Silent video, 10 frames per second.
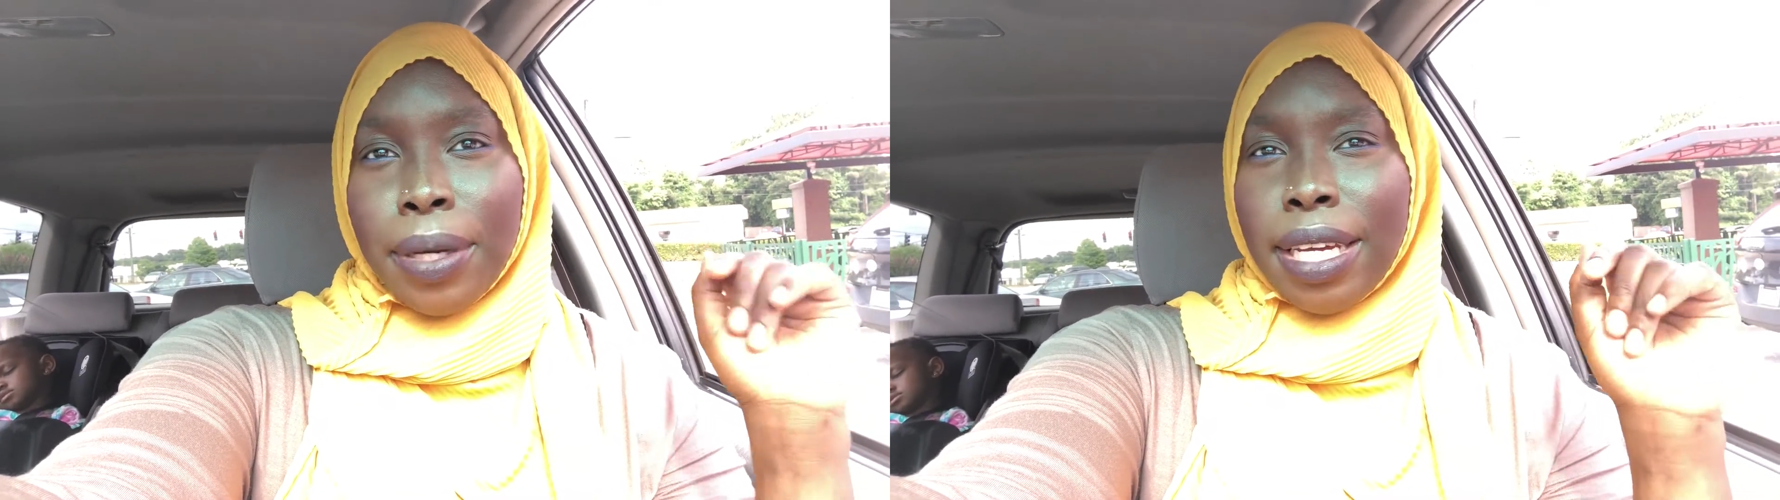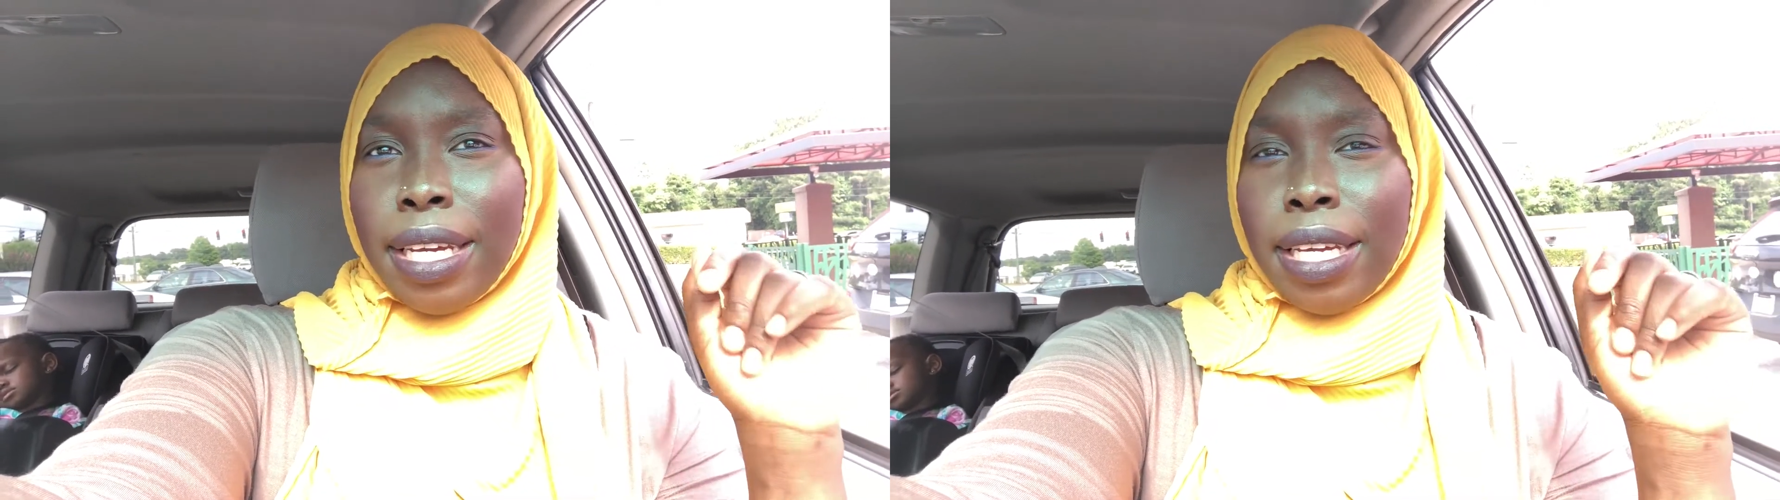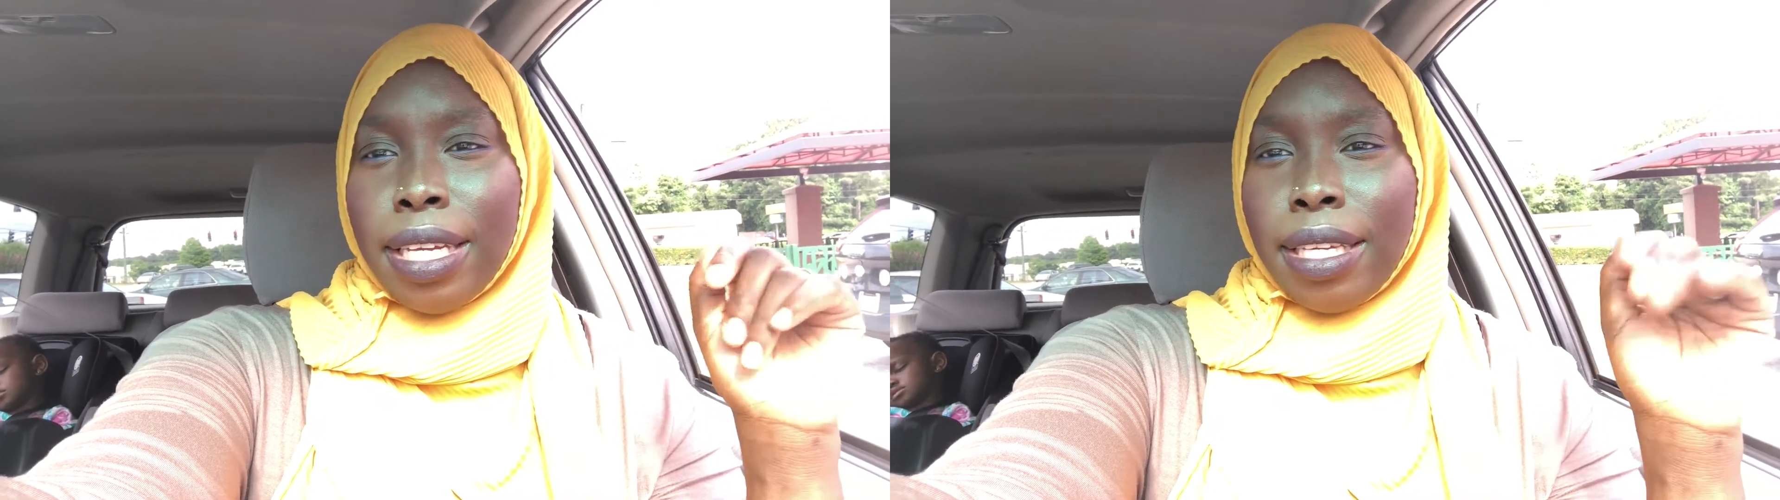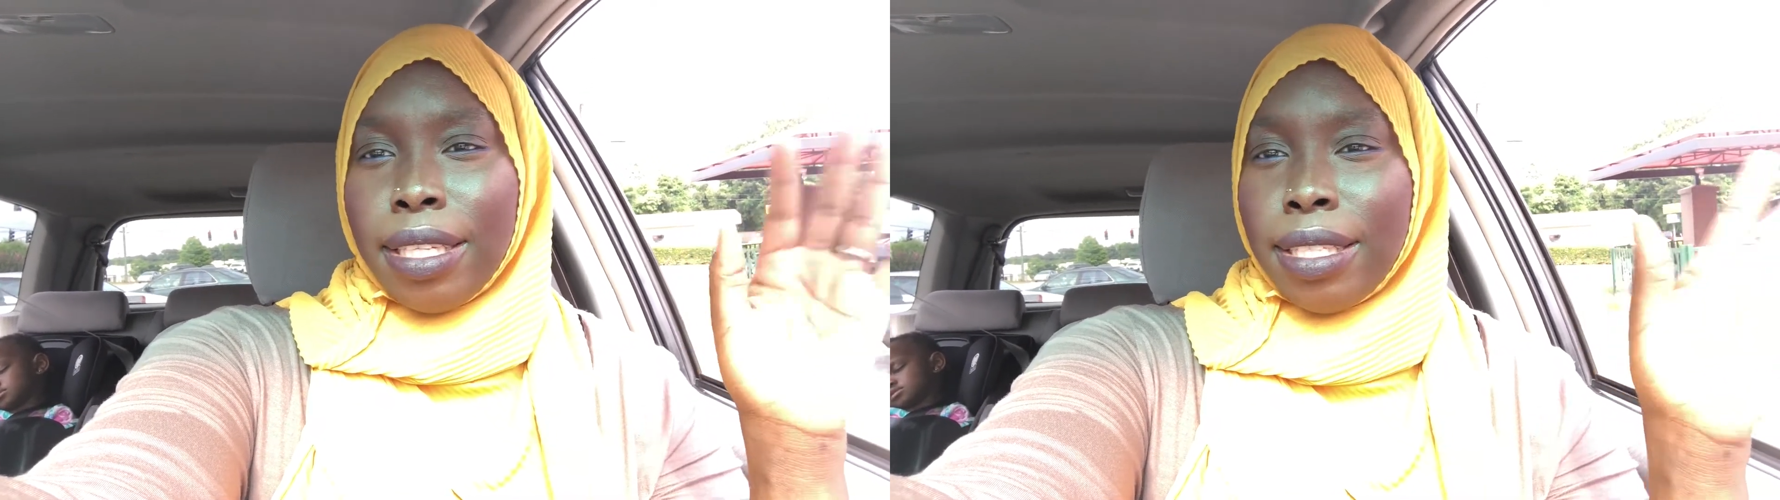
but